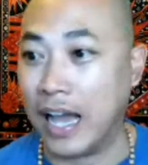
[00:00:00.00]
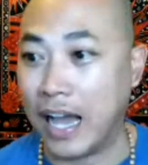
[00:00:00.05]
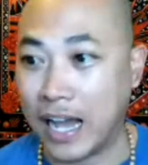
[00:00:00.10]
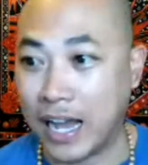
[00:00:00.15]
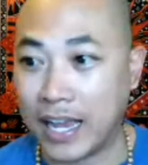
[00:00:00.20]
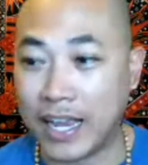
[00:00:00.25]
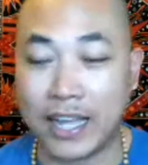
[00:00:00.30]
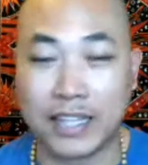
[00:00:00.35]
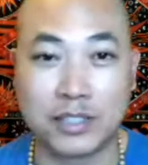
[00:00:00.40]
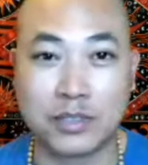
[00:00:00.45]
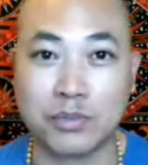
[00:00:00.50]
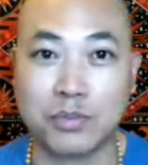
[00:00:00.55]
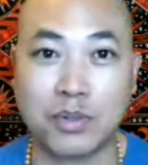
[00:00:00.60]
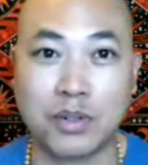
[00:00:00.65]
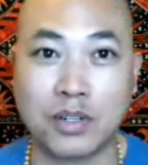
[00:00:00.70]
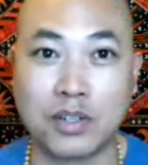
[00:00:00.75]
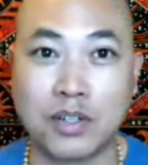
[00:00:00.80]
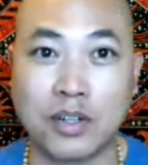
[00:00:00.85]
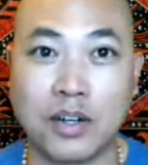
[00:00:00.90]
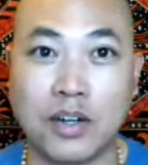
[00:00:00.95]
I had to
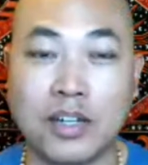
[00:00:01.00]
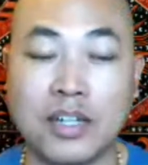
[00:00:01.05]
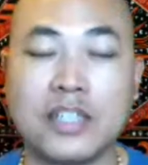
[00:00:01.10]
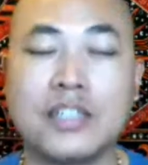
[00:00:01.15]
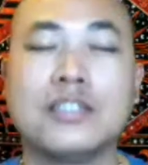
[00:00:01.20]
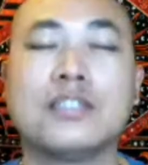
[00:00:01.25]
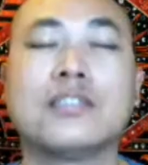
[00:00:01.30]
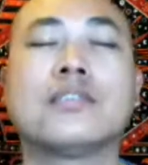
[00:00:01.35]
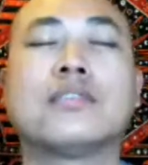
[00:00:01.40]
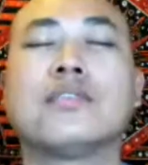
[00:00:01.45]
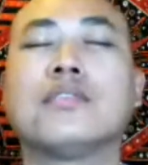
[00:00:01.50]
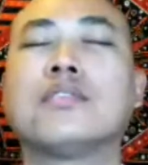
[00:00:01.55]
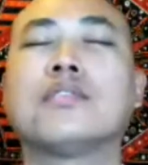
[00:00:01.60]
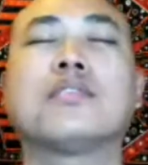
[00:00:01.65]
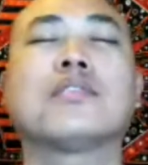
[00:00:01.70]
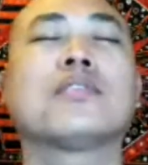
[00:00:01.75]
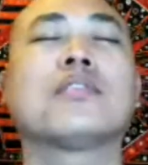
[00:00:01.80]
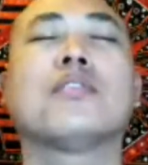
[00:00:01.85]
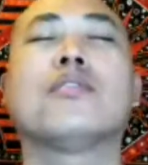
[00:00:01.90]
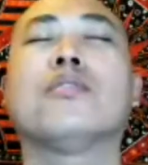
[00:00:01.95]
work on
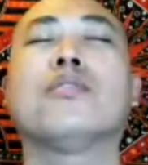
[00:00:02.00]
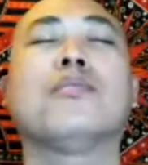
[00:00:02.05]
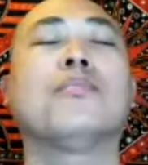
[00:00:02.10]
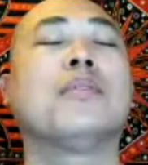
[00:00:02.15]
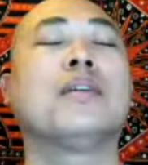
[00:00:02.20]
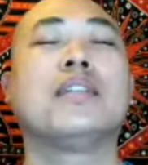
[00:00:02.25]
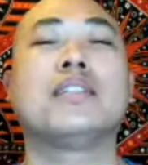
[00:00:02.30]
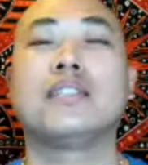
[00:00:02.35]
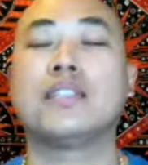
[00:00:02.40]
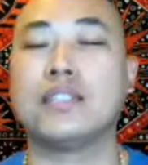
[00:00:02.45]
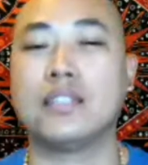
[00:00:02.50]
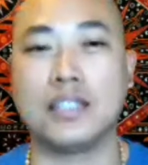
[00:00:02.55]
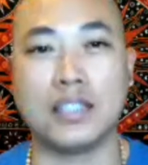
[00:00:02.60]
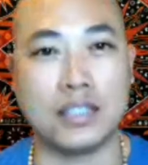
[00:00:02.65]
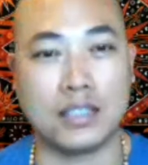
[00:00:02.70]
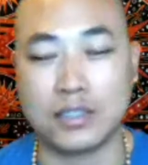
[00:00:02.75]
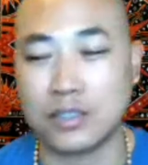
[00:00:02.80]
so much things.